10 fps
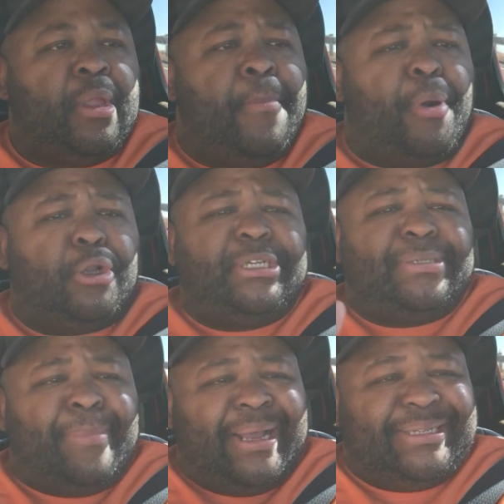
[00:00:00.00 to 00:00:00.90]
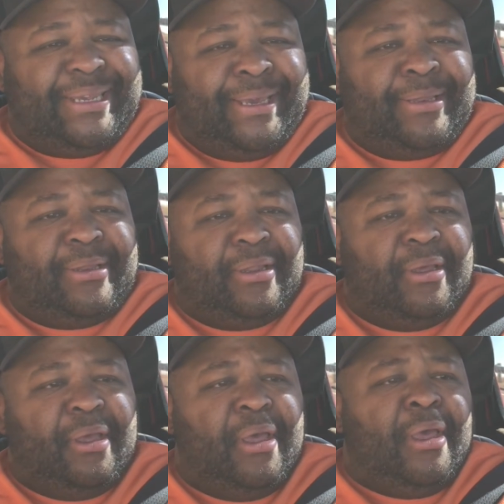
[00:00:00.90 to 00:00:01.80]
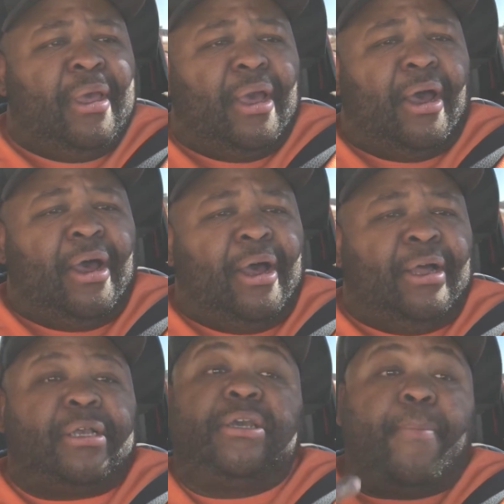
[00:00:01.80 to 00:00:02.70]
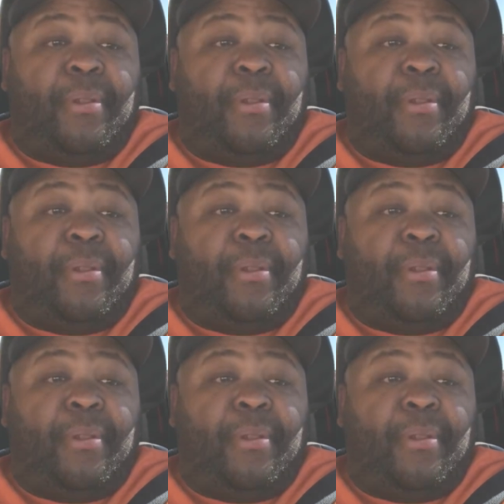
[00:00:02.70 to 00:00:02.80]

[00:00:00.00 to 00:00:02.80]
purchase my tent. A couple